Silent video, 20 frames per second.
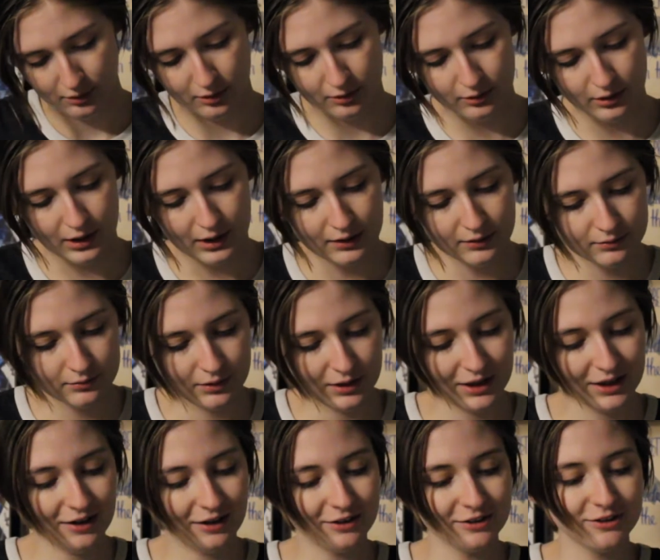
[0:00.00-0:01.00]
Okay,
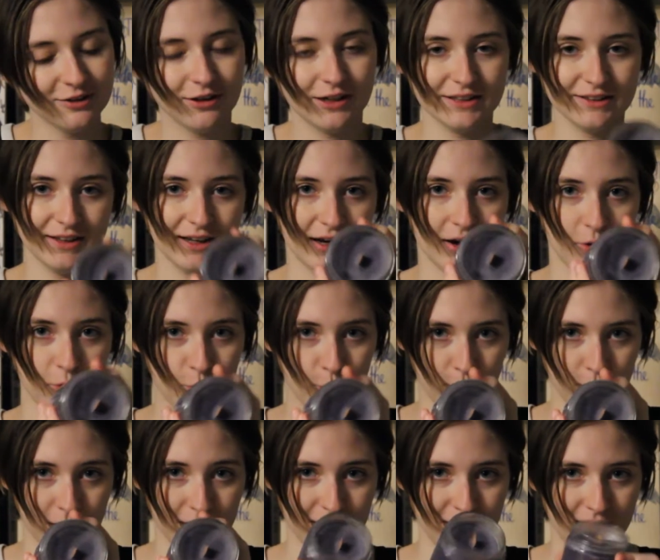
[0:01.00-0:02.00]
it also has like a
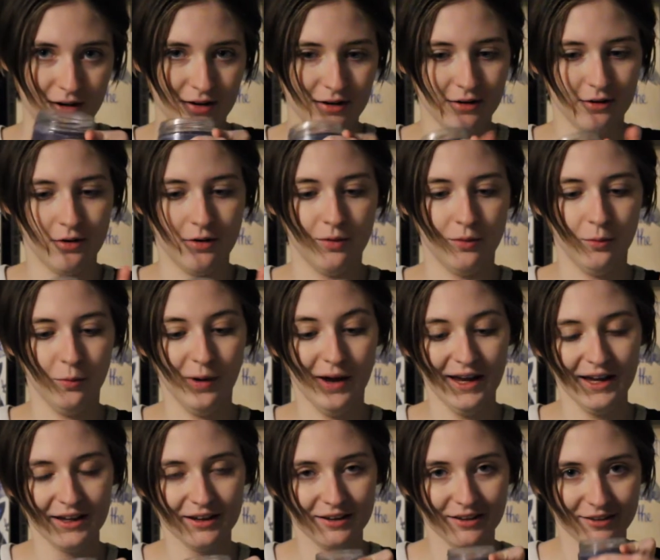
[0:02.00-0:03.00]
wood
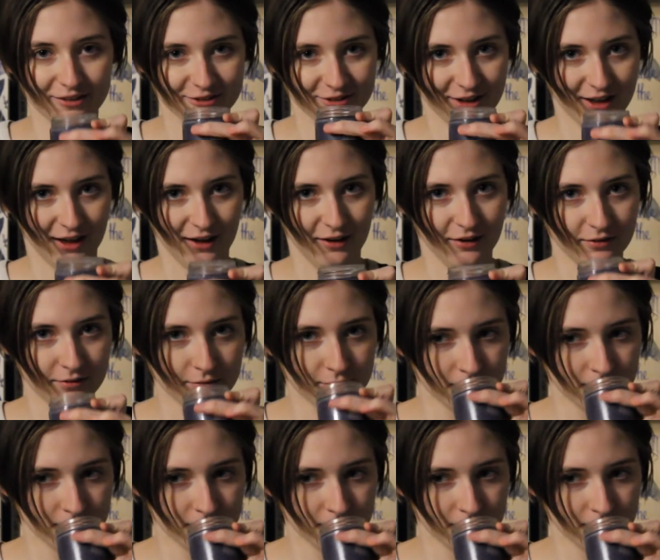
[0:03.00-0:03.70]
wick. It was like,